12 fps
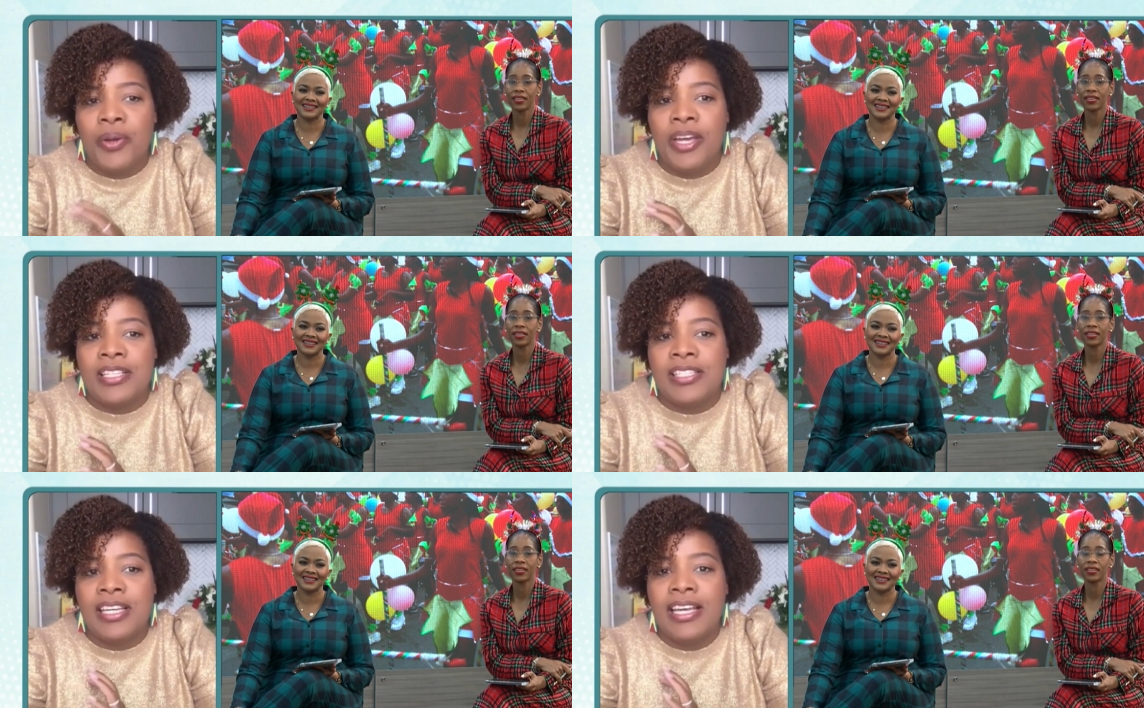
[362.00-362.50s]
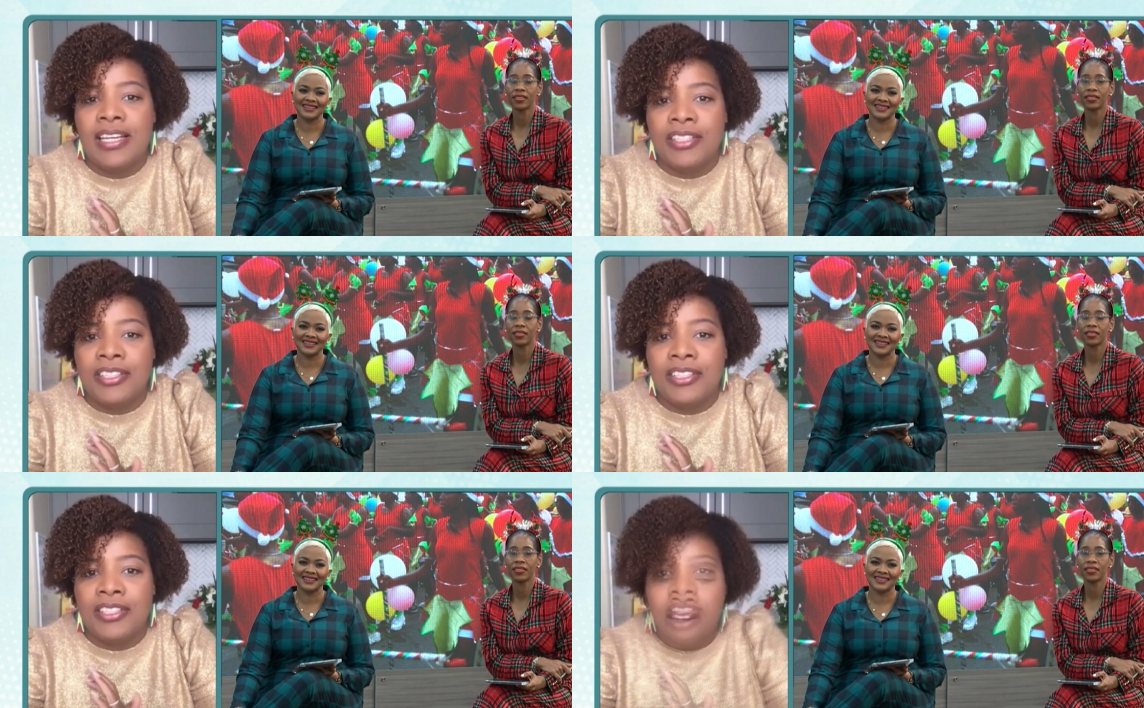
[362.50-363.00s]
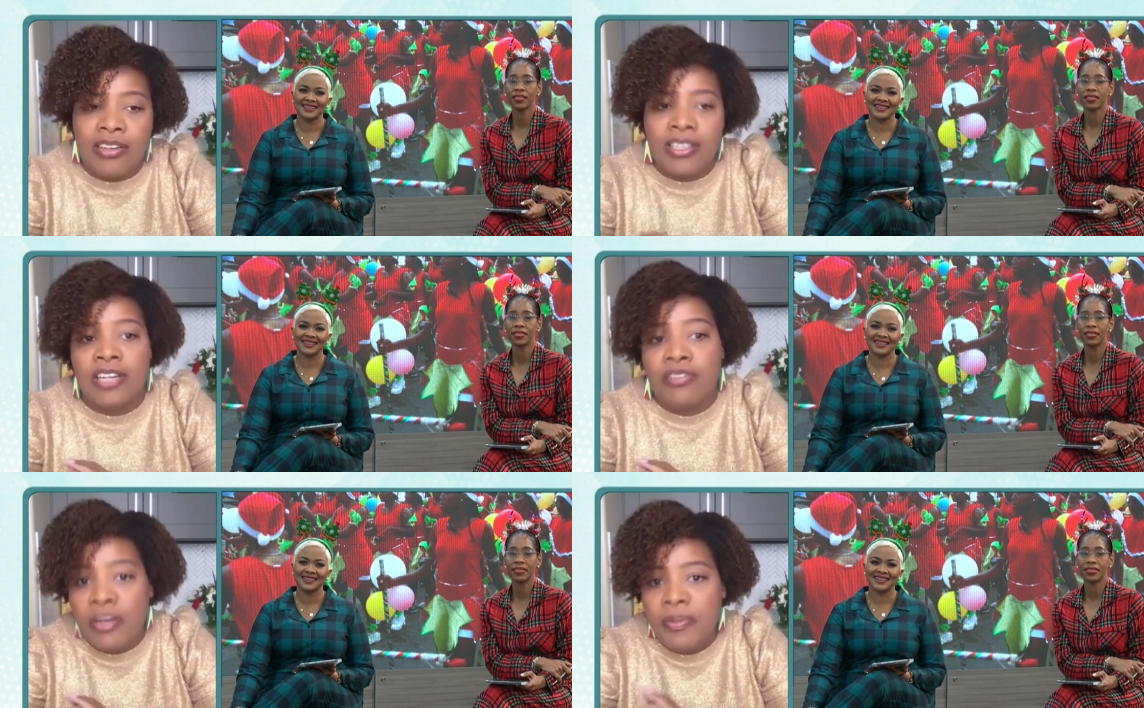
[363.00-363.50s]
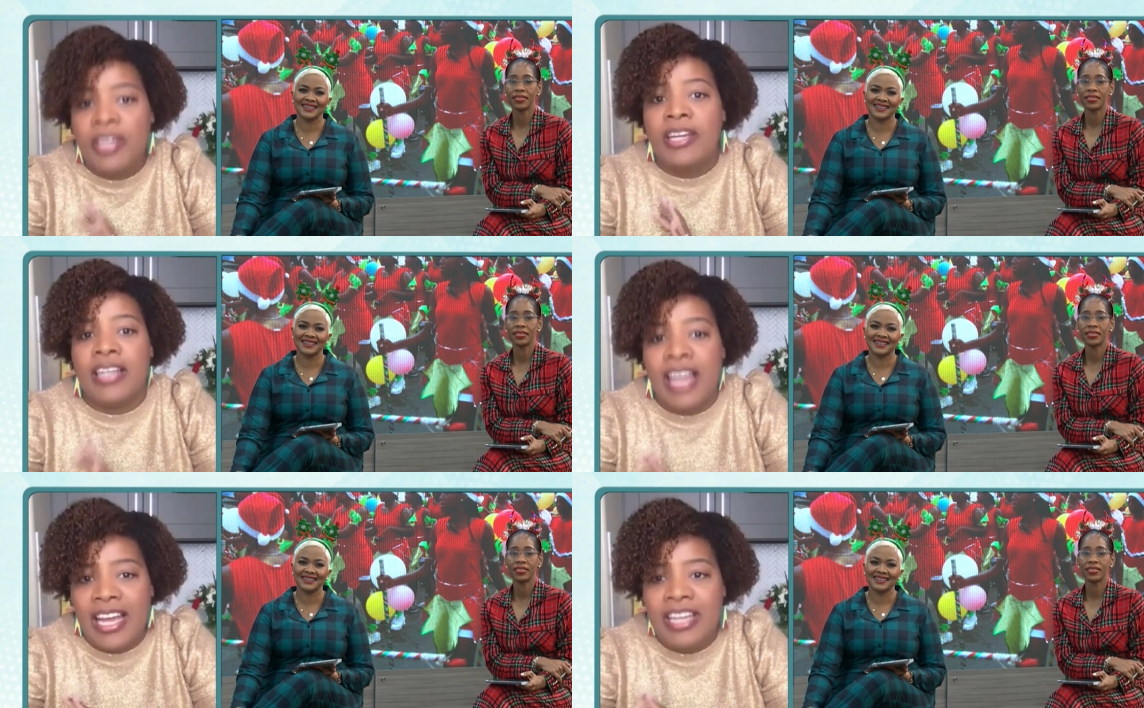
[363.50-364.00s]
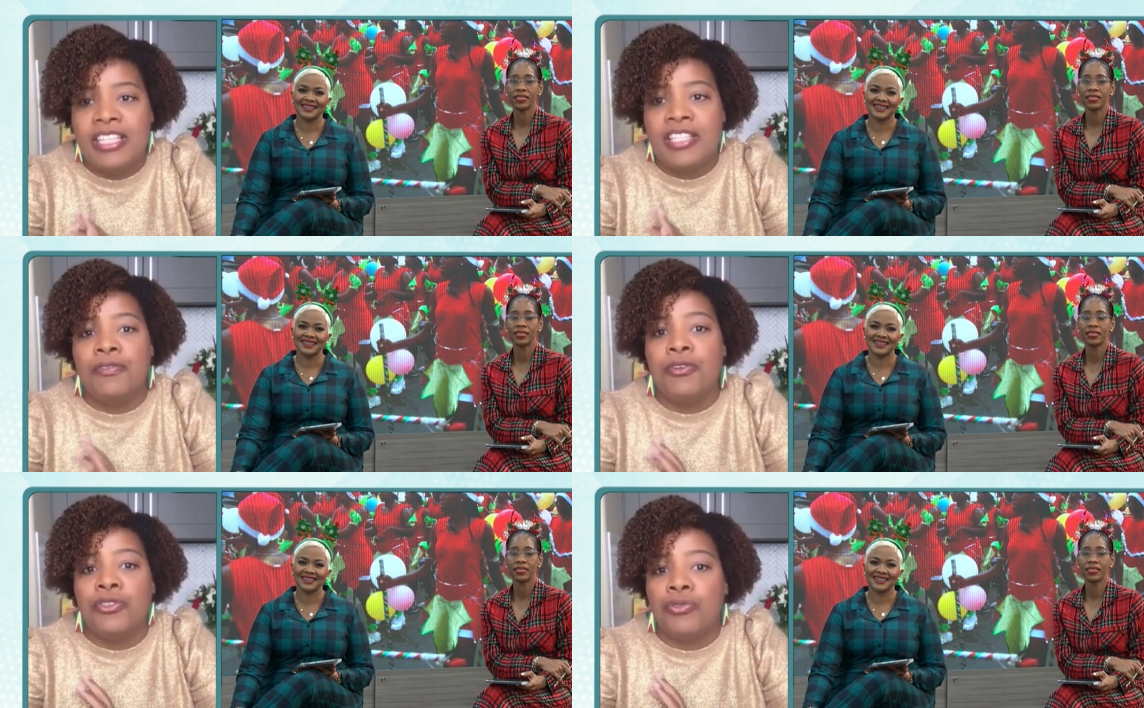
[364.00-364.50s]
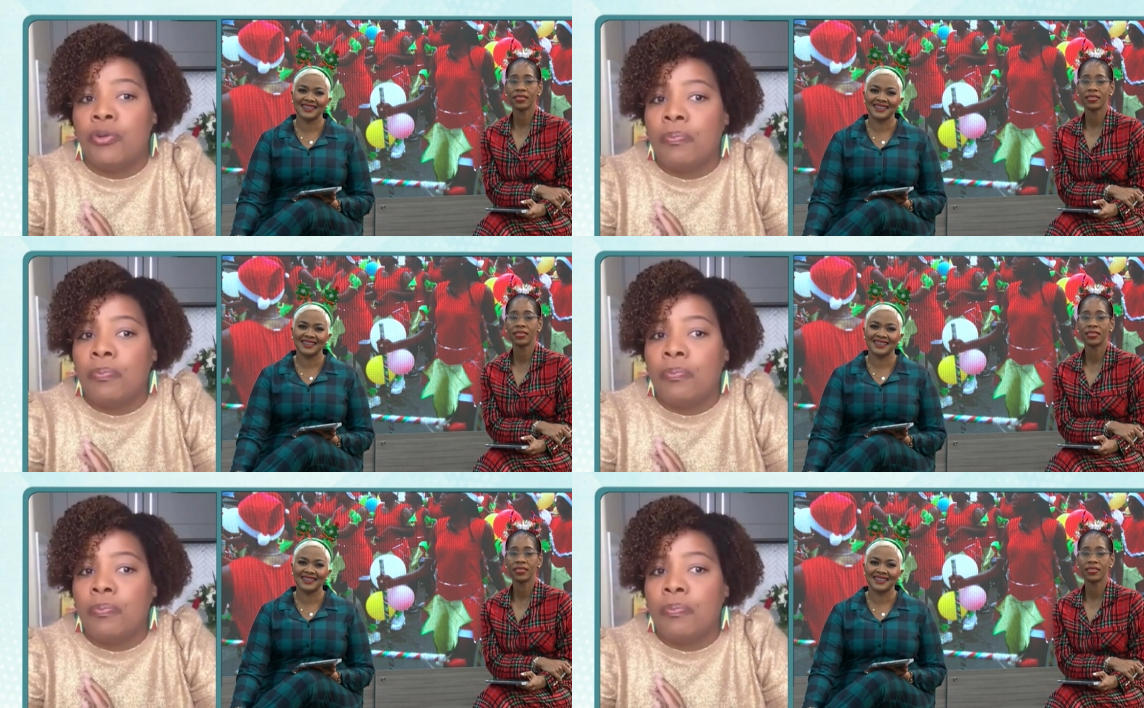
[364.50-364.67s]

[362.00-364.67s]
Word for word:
Speaker 1: it's Caribbean and Guyanese food through a